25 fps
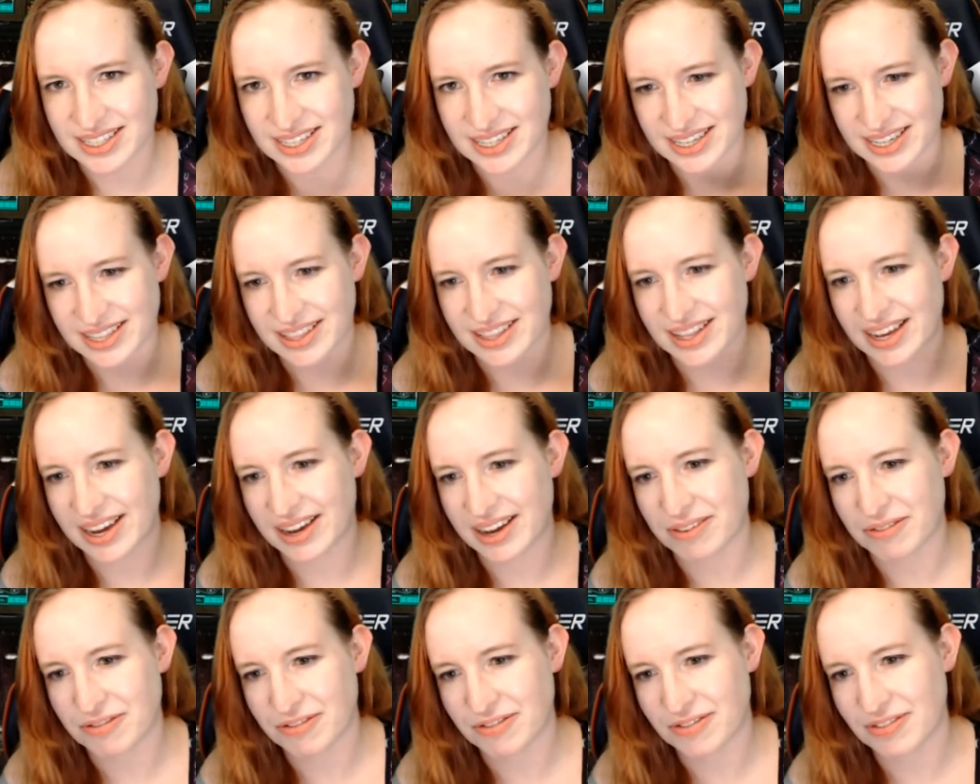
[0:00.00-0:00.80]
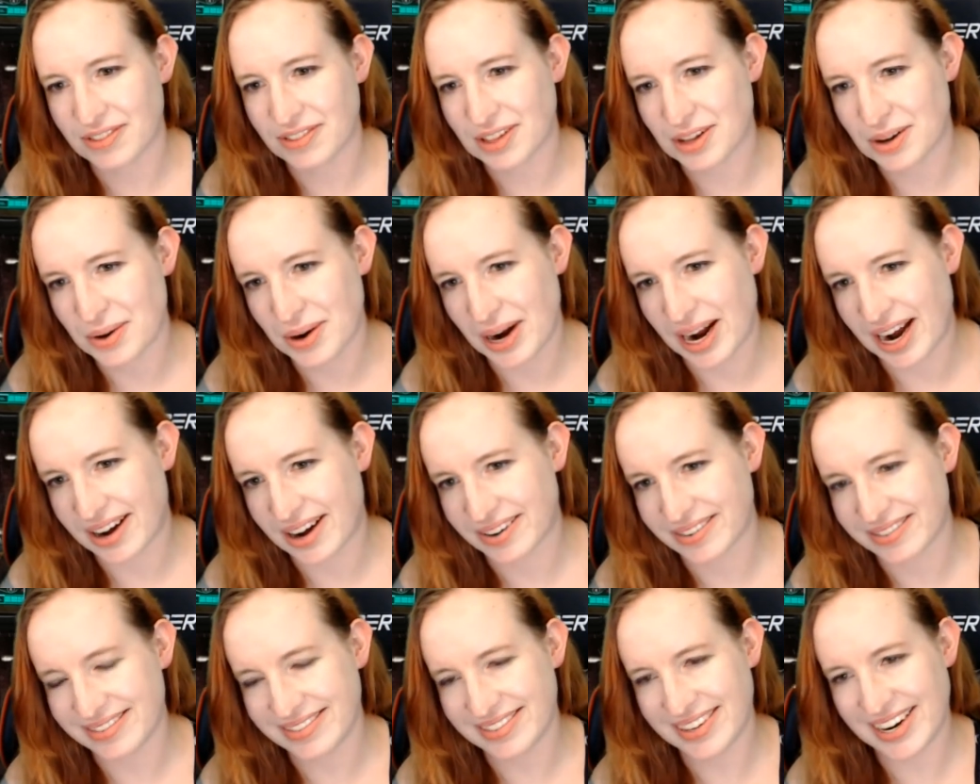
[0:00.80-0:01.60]
They float out
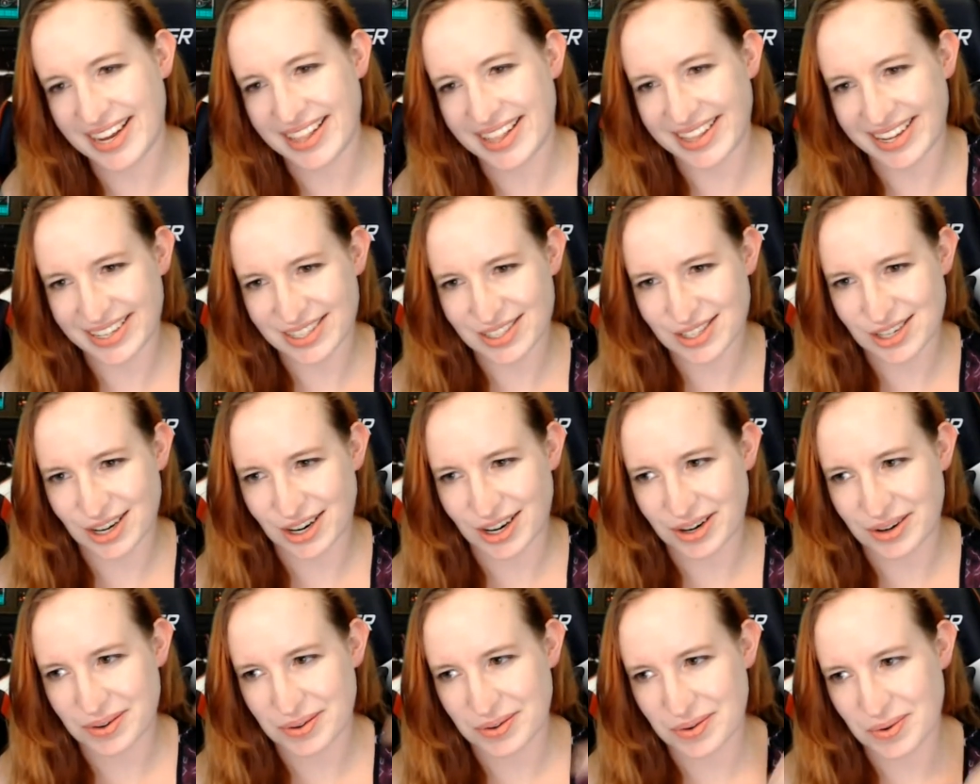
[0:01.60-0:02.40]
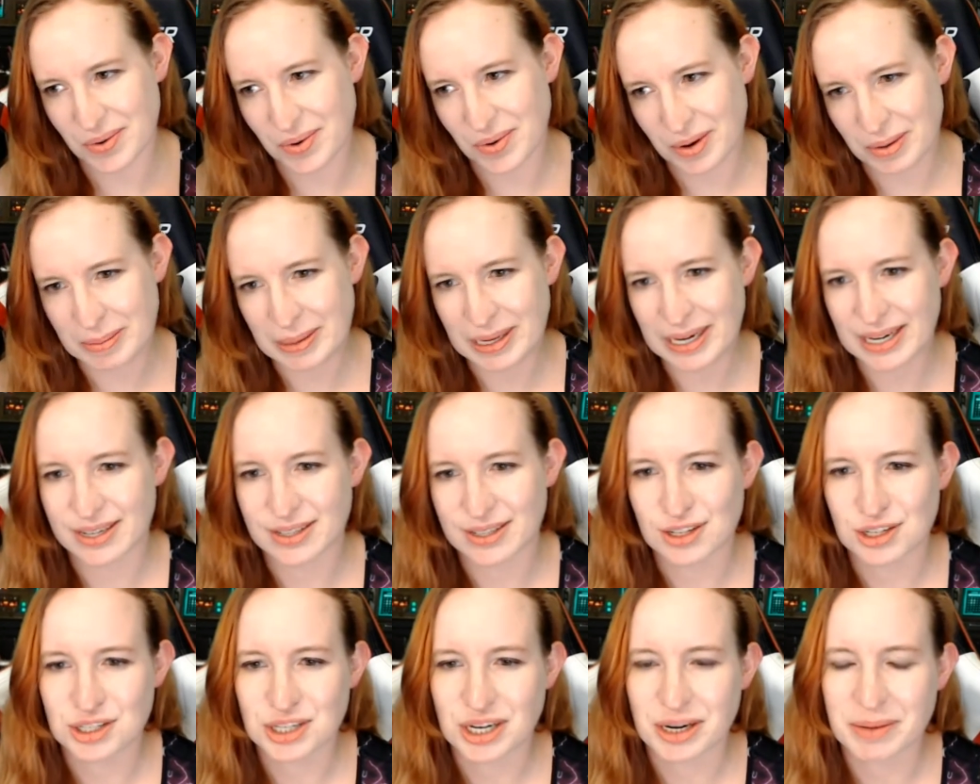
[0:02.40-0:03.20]
and they start orbiting the
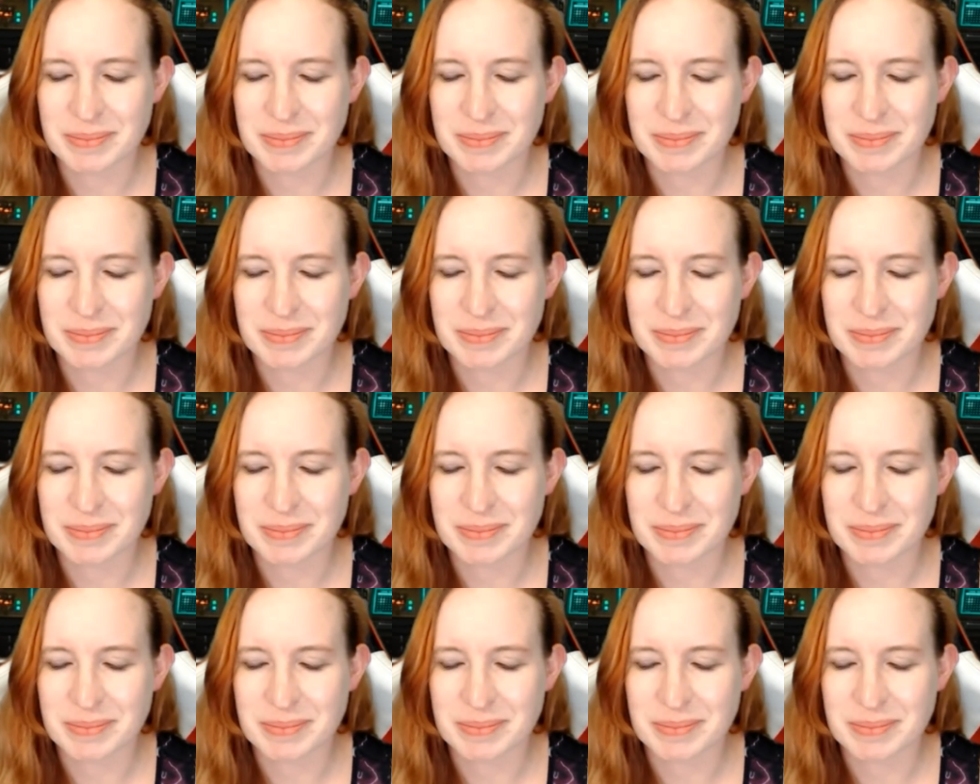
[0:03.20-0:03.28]
ship.